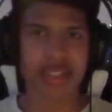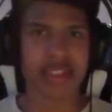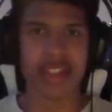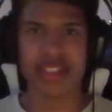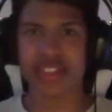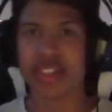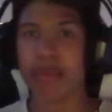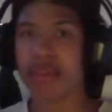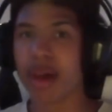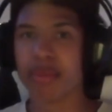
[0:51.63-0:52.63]
That
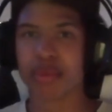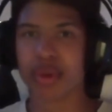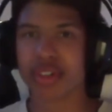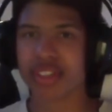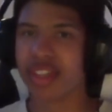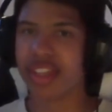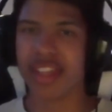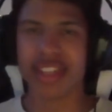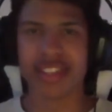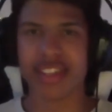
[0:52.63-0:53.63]
sometimes worked
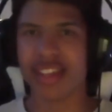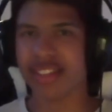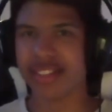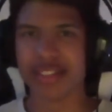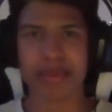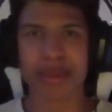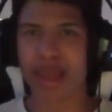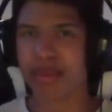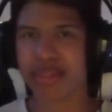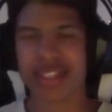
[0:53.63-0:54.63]
and sometimes